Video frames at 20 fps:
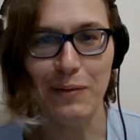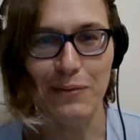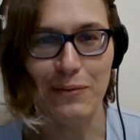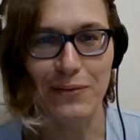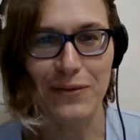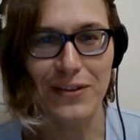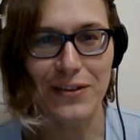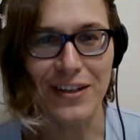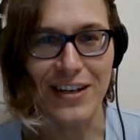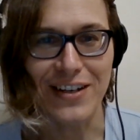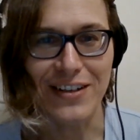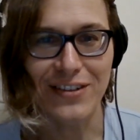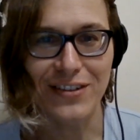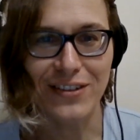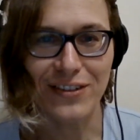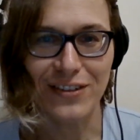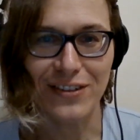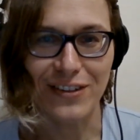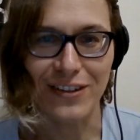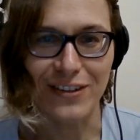Saying
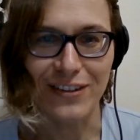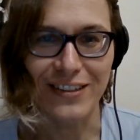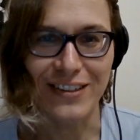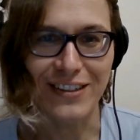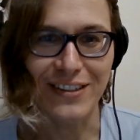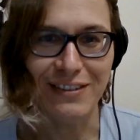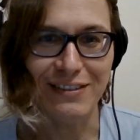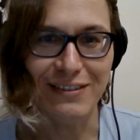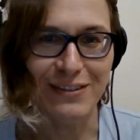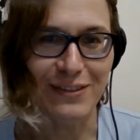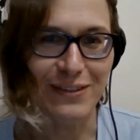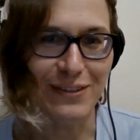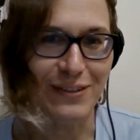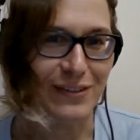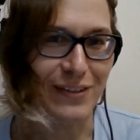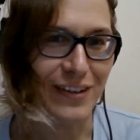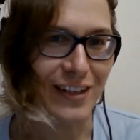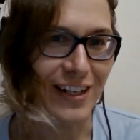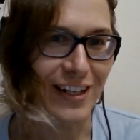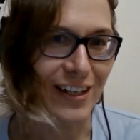sorry to
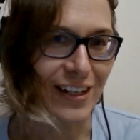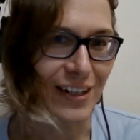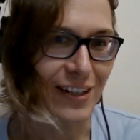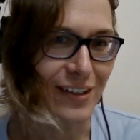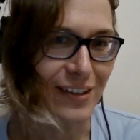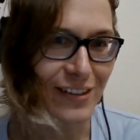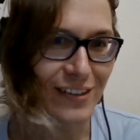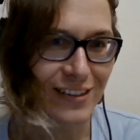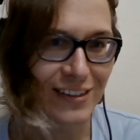the video.